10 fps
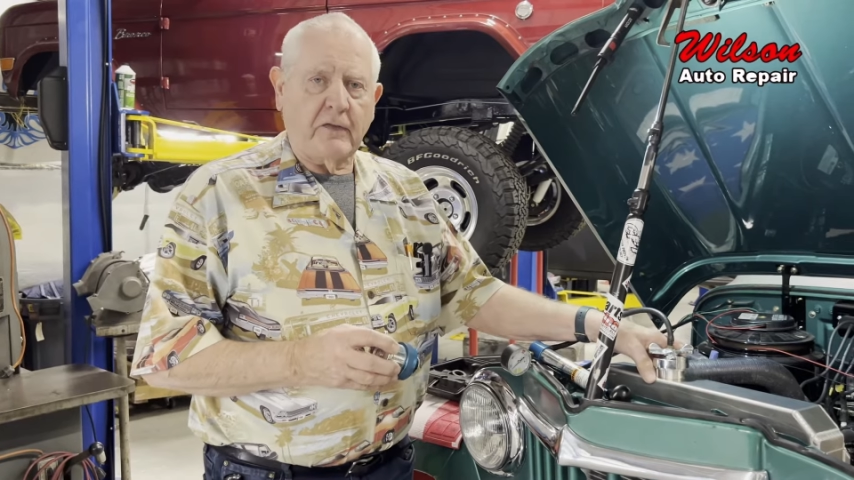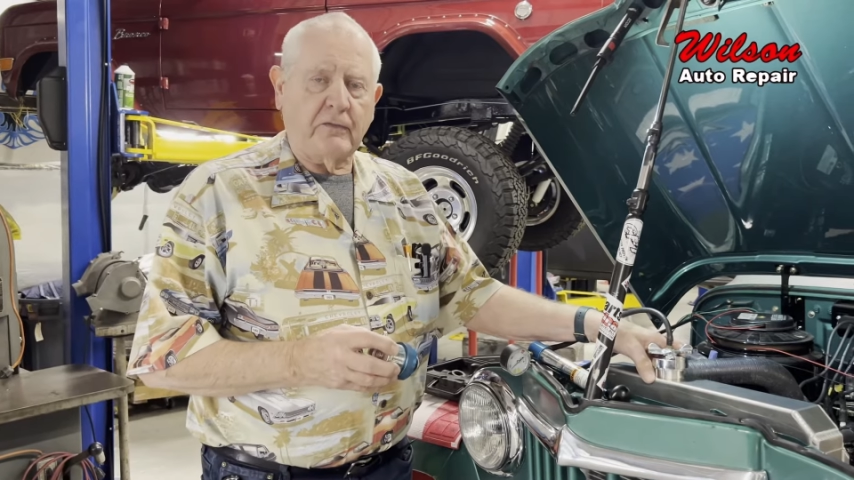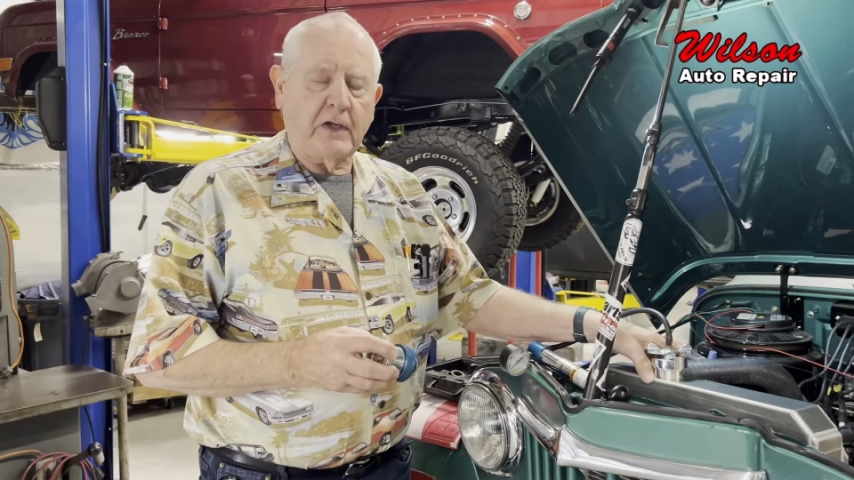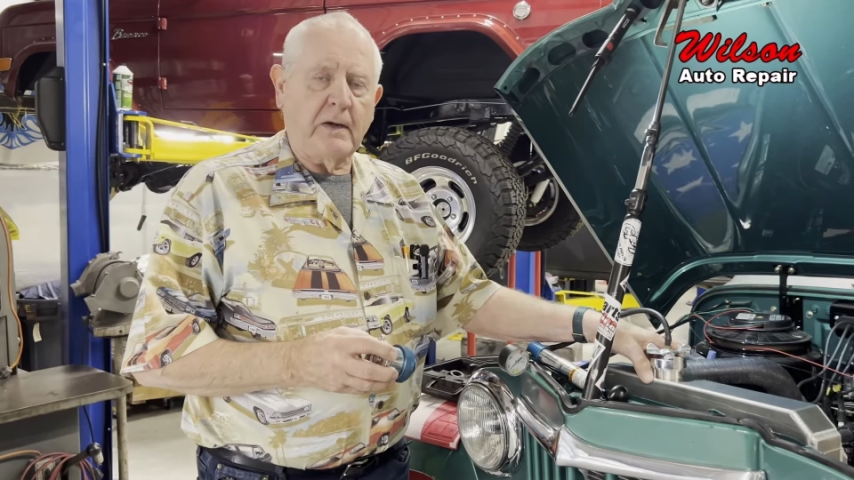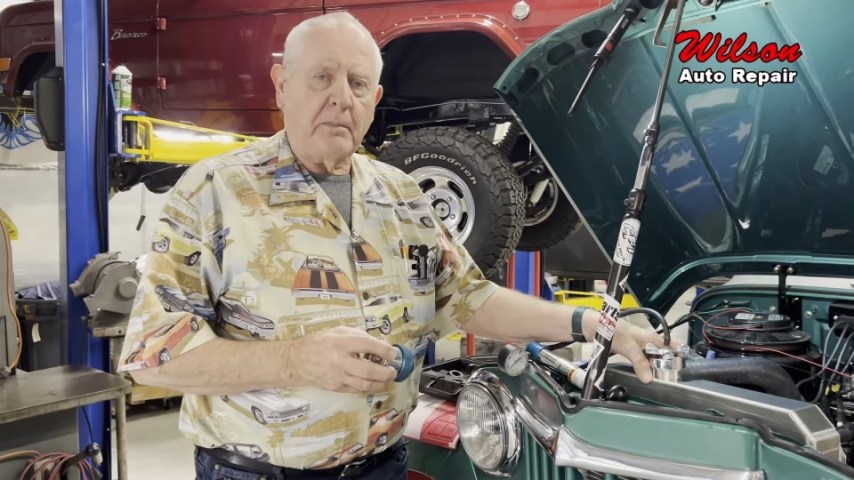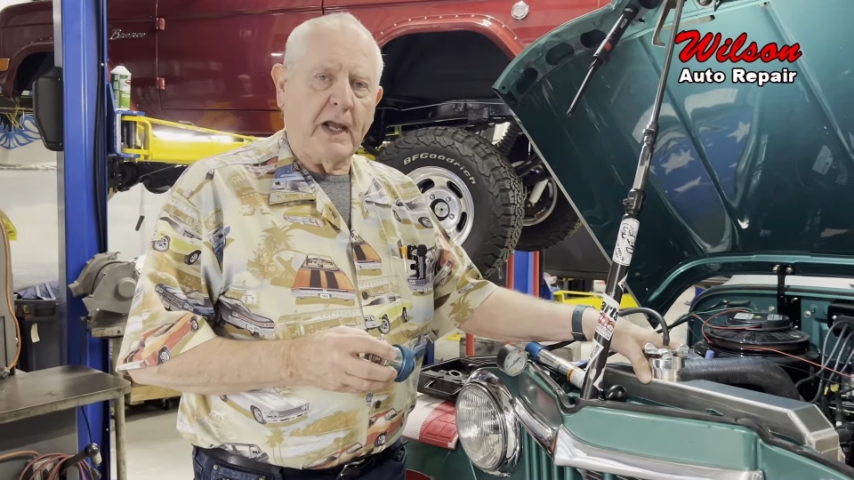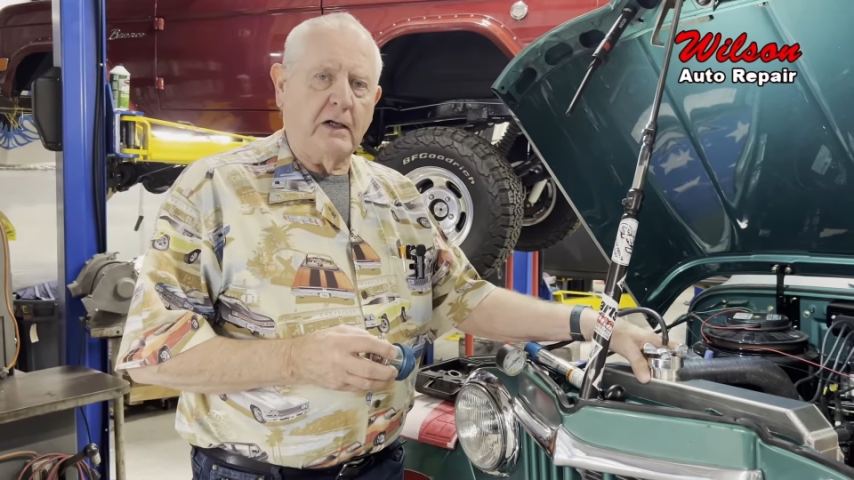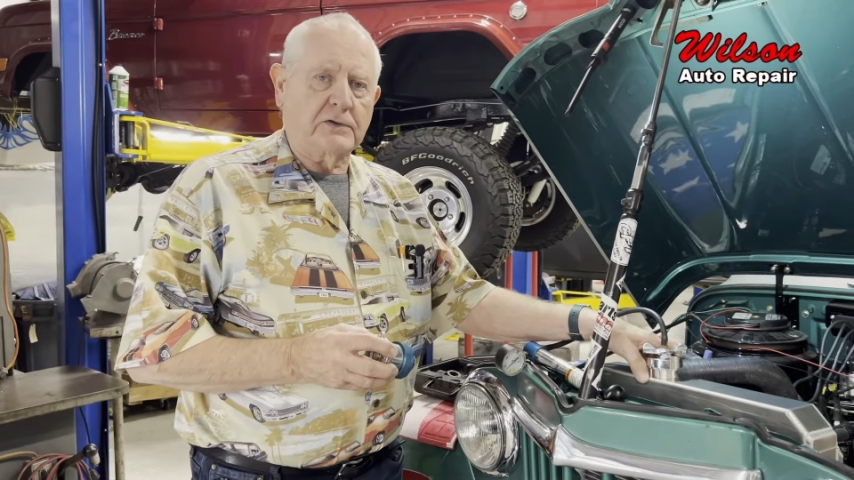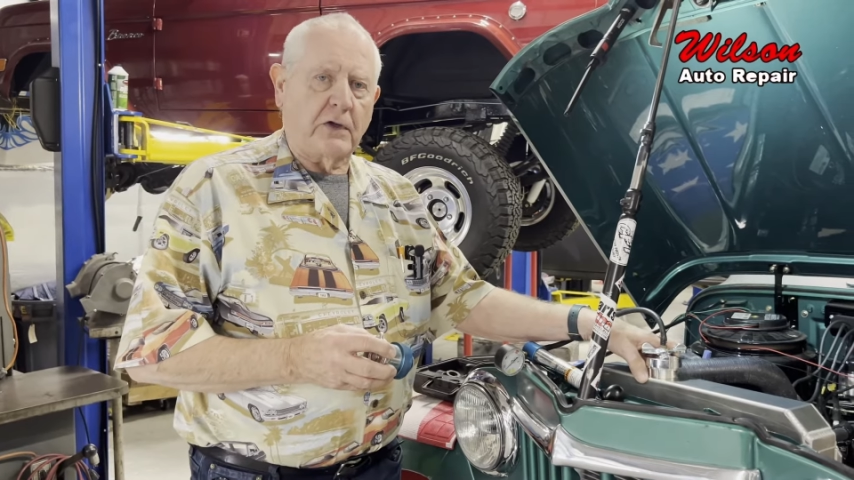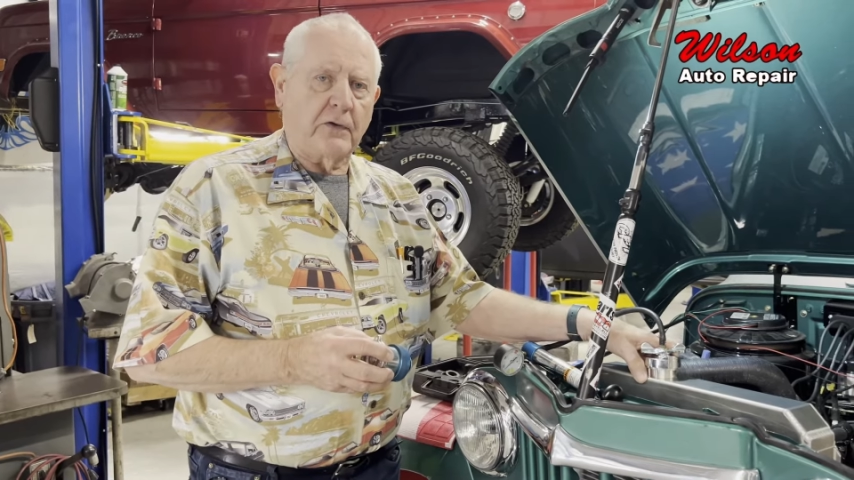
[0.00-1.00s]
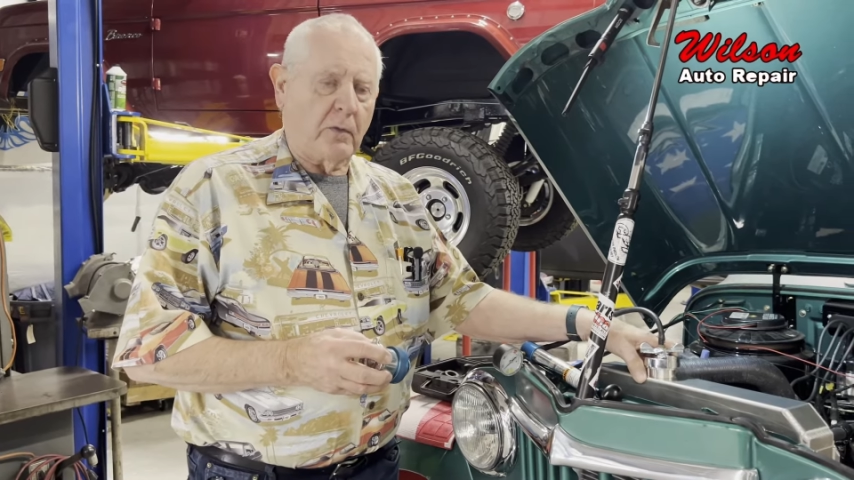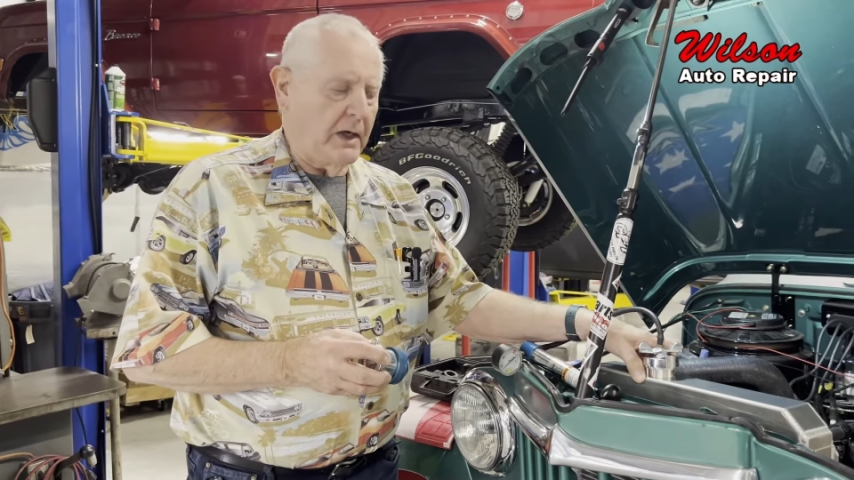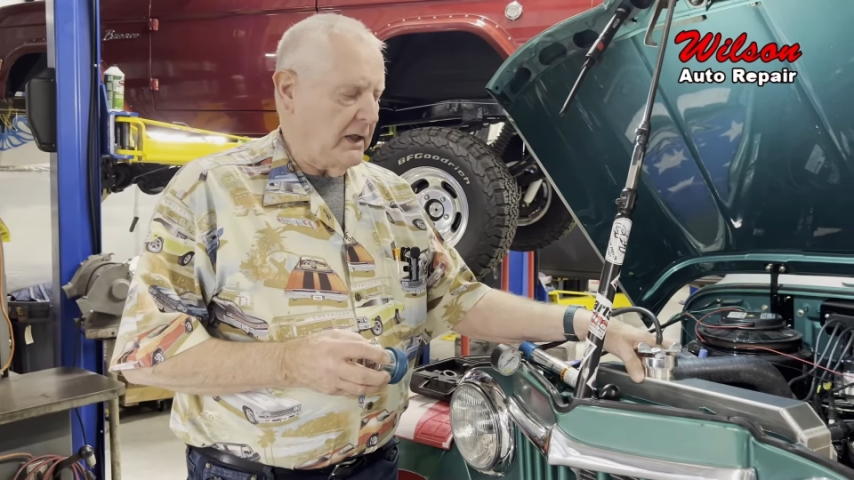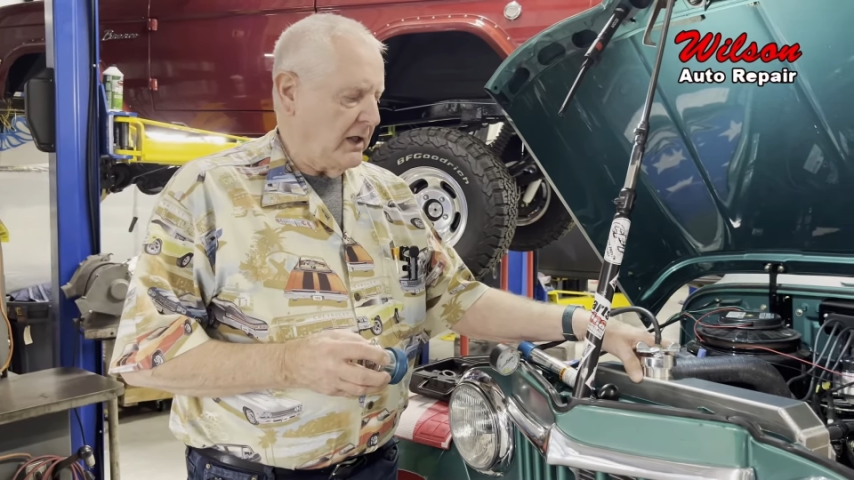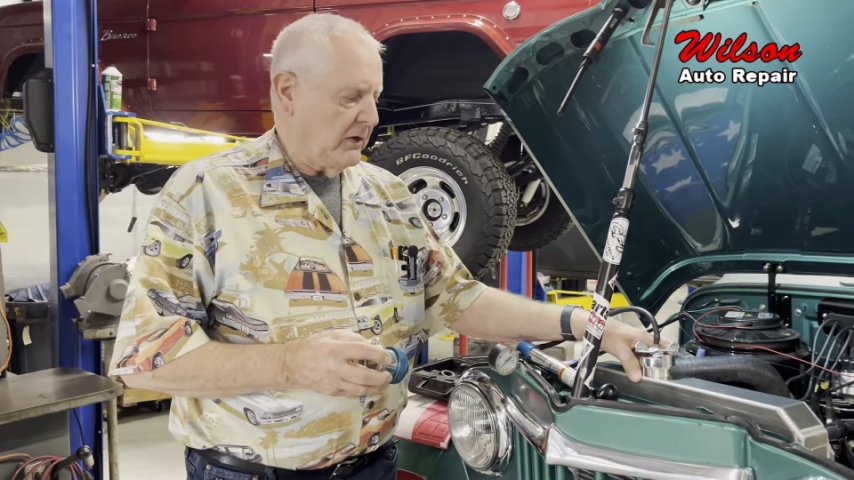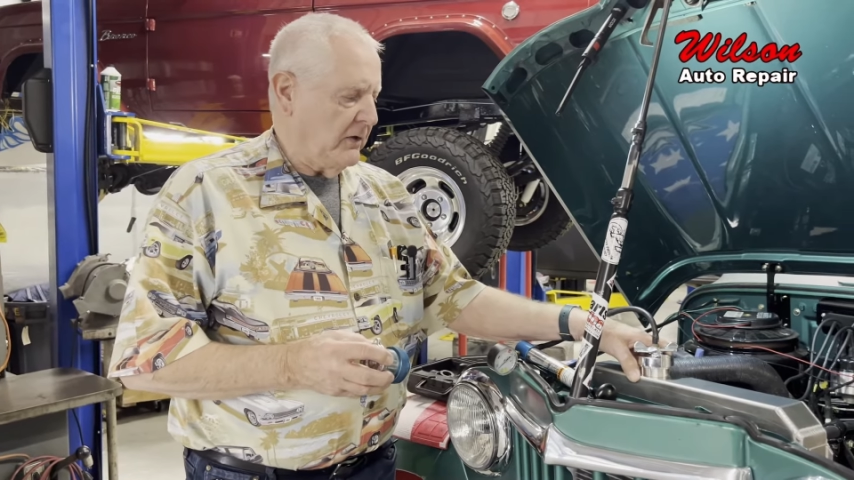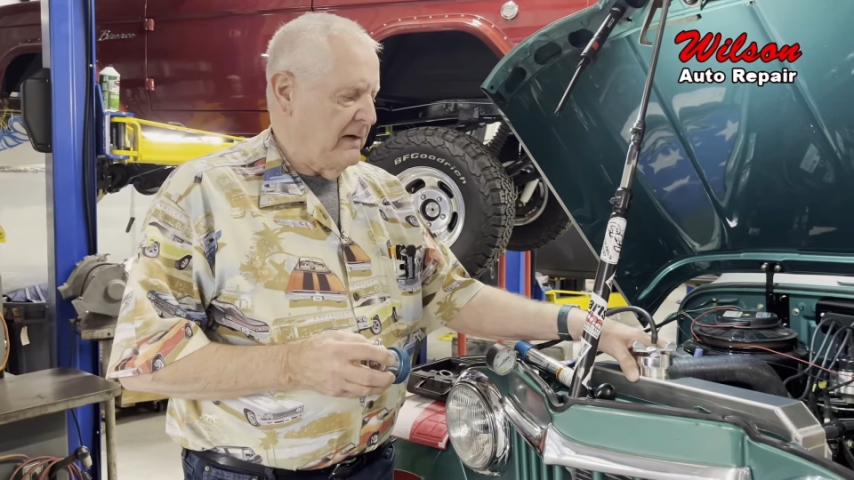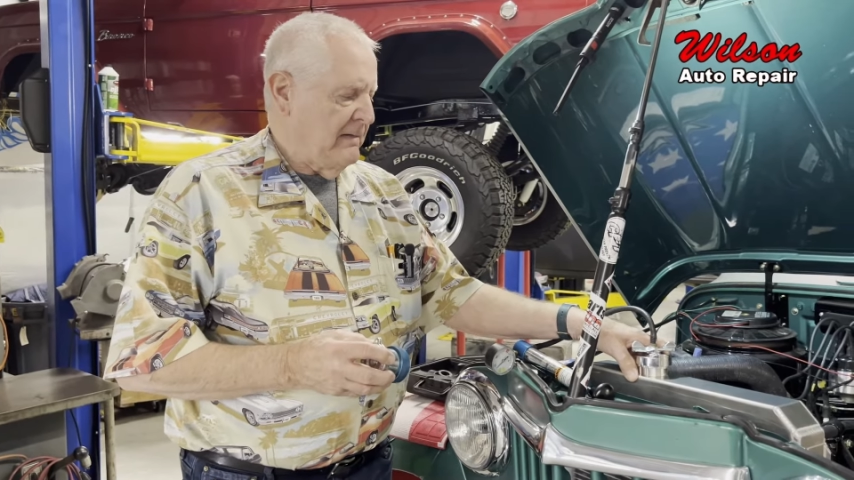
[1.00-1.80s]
15 pounds on the radiator.